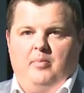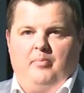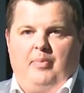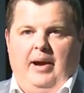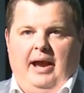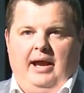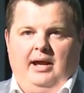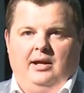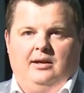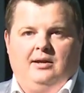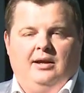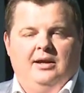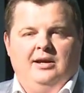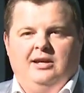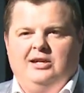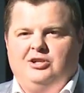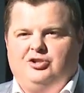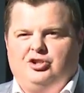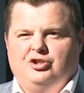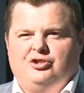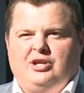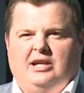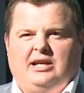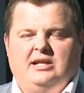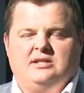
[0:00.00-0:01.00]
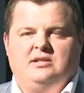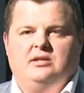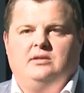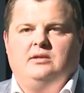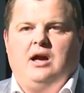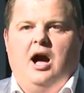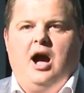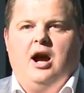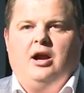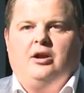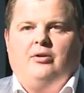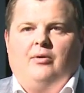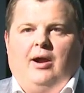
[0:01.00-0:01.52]
bank. It's just like a
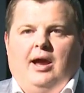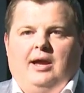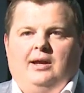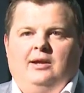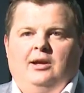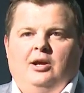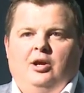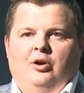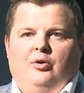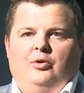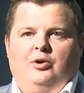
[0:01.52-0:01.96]
stock, right?